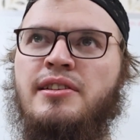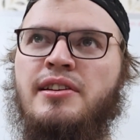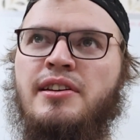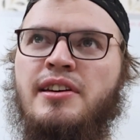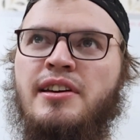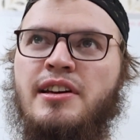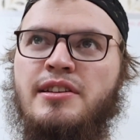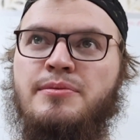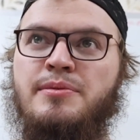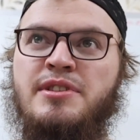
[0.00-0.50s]

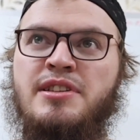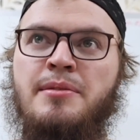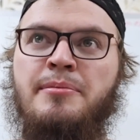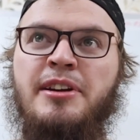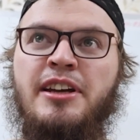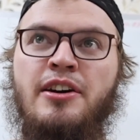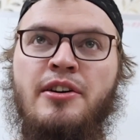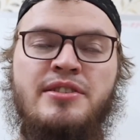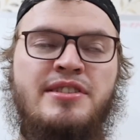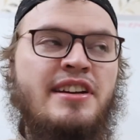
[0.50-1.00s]
Because when
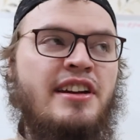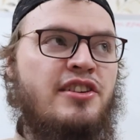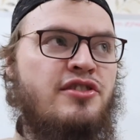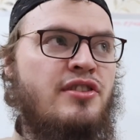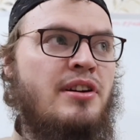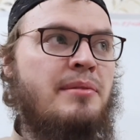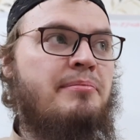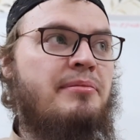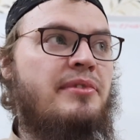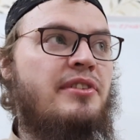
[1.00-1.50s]
somebody goes on a
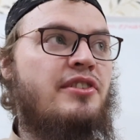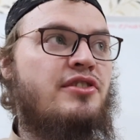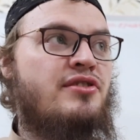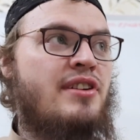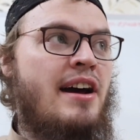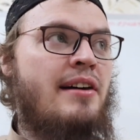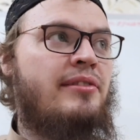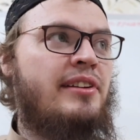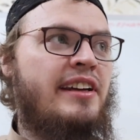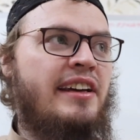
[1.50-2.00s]
trip, they're
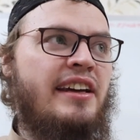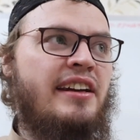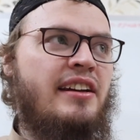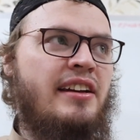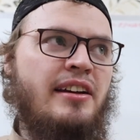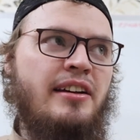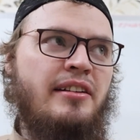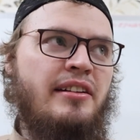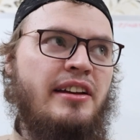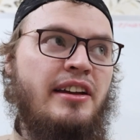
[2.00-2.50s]
traveling in
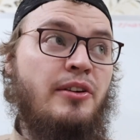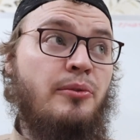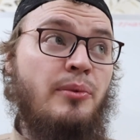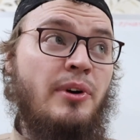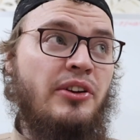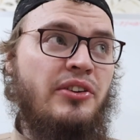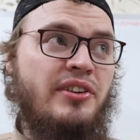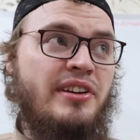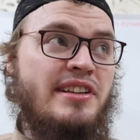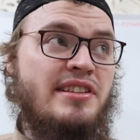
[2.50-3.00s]
a
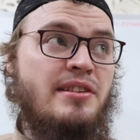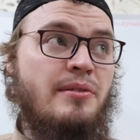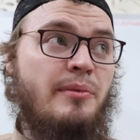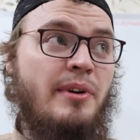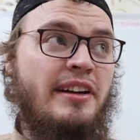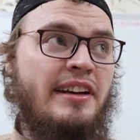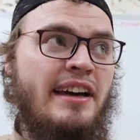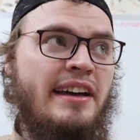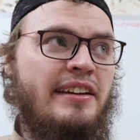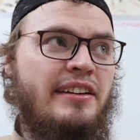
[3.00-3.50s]
wilderness and
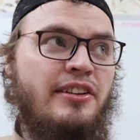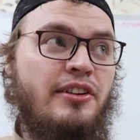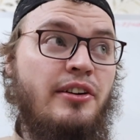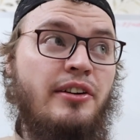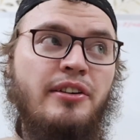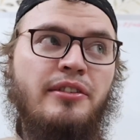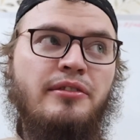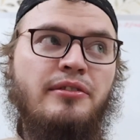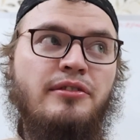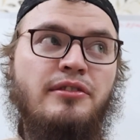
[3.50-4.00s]
whatnot,
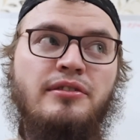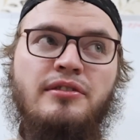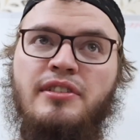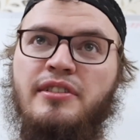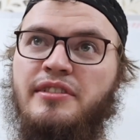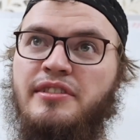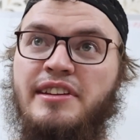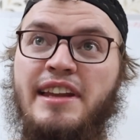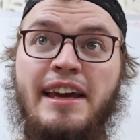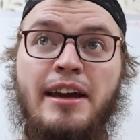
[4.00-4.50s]

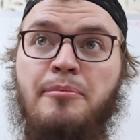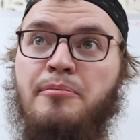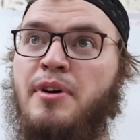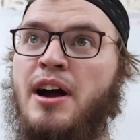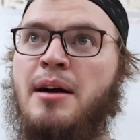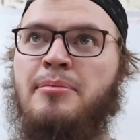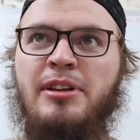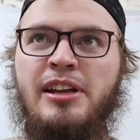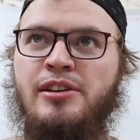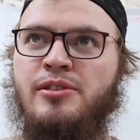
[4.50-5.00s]
they could
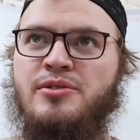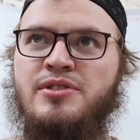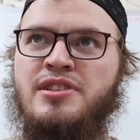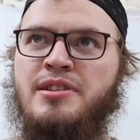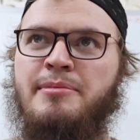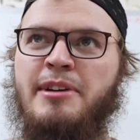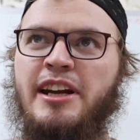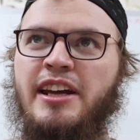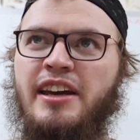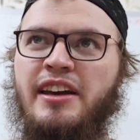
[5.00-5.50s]
probably lose the
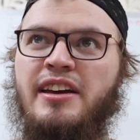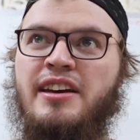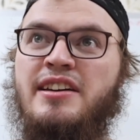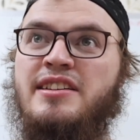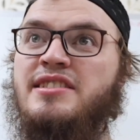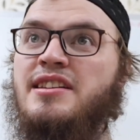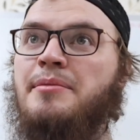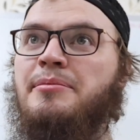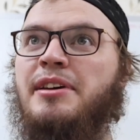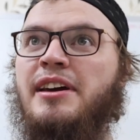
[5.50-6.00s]
money.
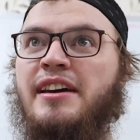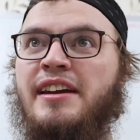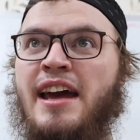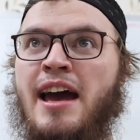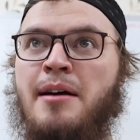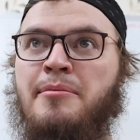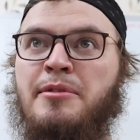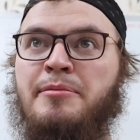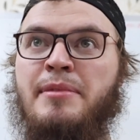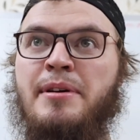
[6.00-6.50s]
Something could
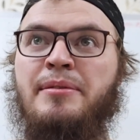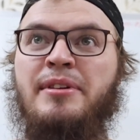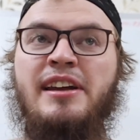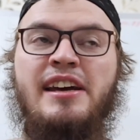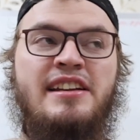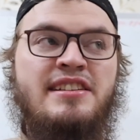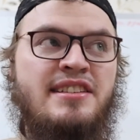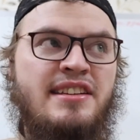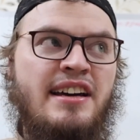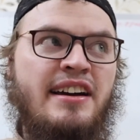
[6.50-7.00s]
happen. Maybe they
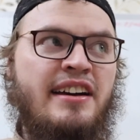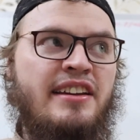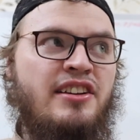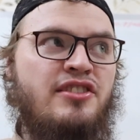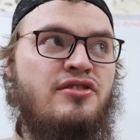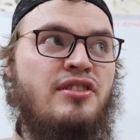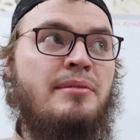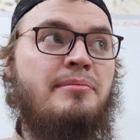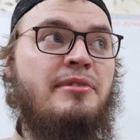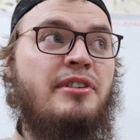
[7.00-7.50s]
get stuck on the
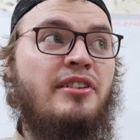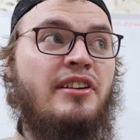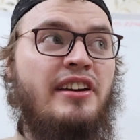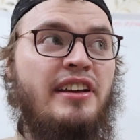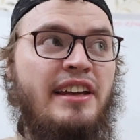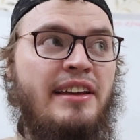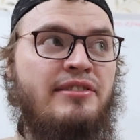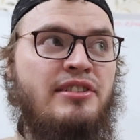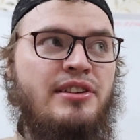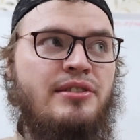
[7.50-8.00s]
trip. They're going to
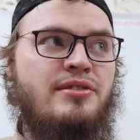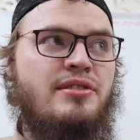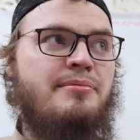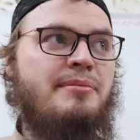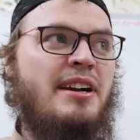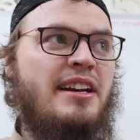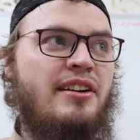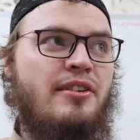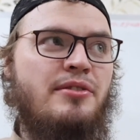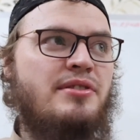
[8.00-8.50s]
have to use the
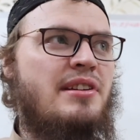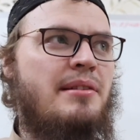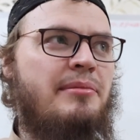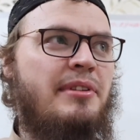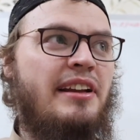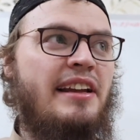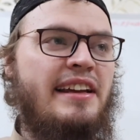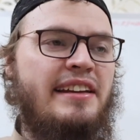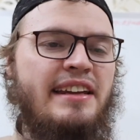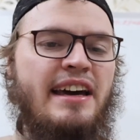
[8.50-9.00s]
money or
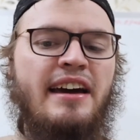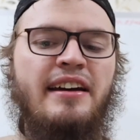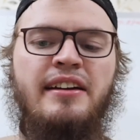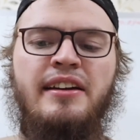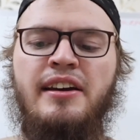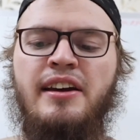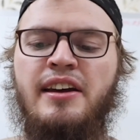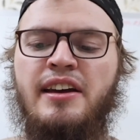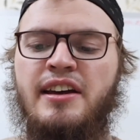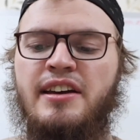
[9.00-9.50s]
something like that.
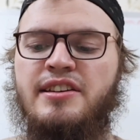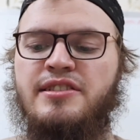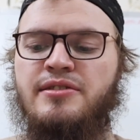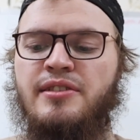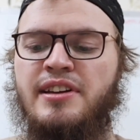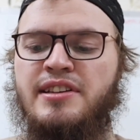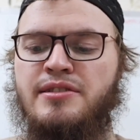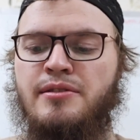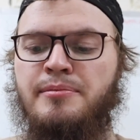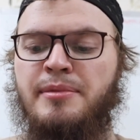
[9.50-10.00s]
And so
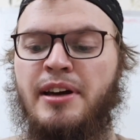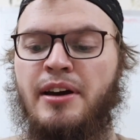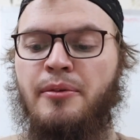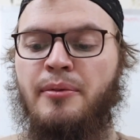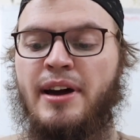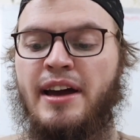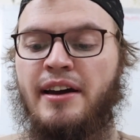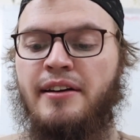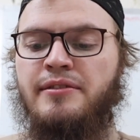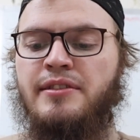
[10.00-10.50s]
this would be a
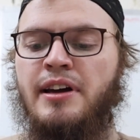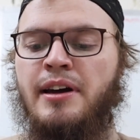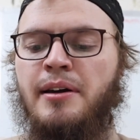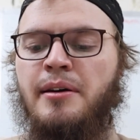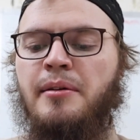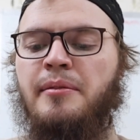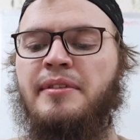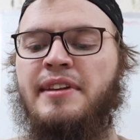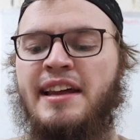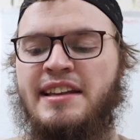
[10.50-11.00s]
way of,
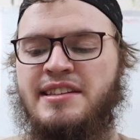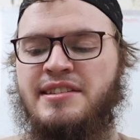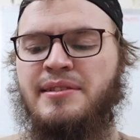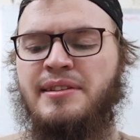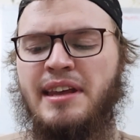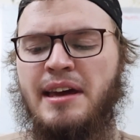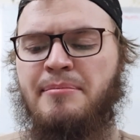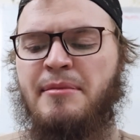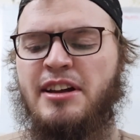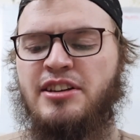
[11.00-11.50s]
that's what
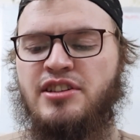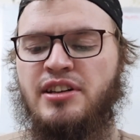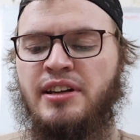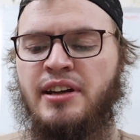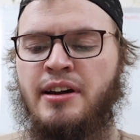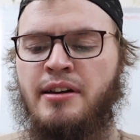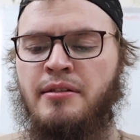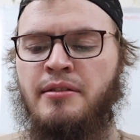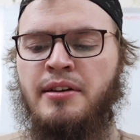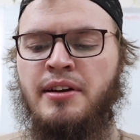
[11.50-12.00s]
they mention
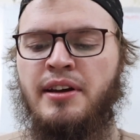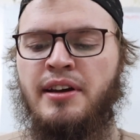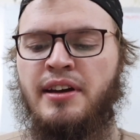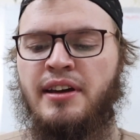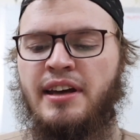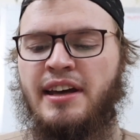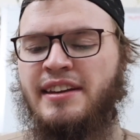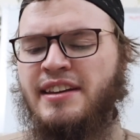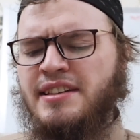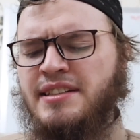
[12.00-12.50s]
here.
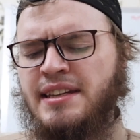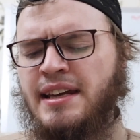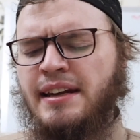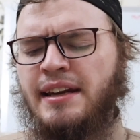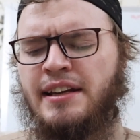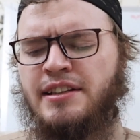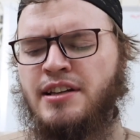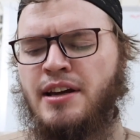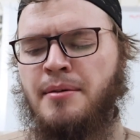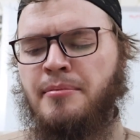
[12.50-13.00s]
In this day and
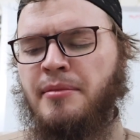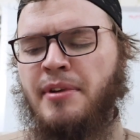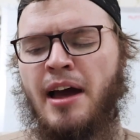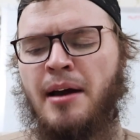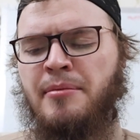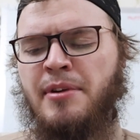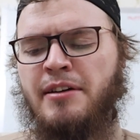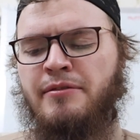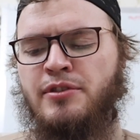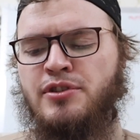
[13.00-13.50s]
age,
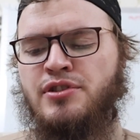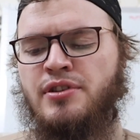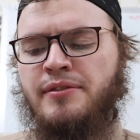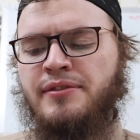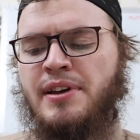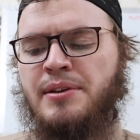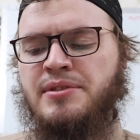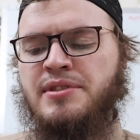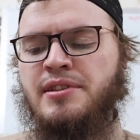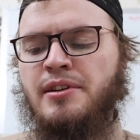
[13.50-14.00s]
I'm not for sure if
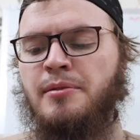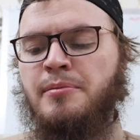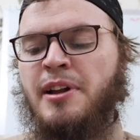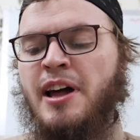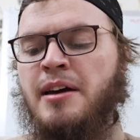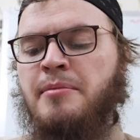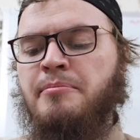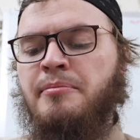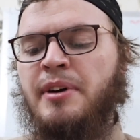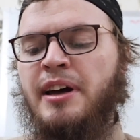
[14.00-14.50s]
that would still
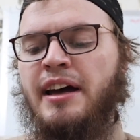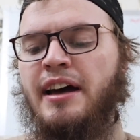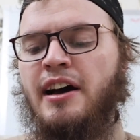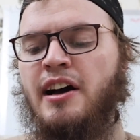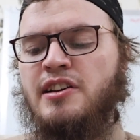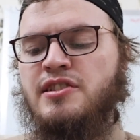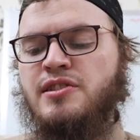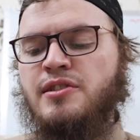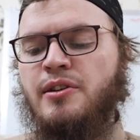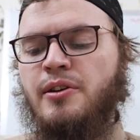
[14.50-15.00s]
apply. But
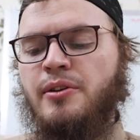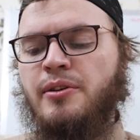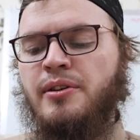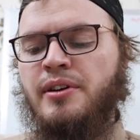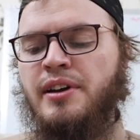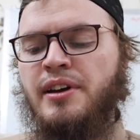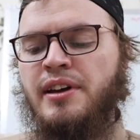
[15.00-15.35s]
also,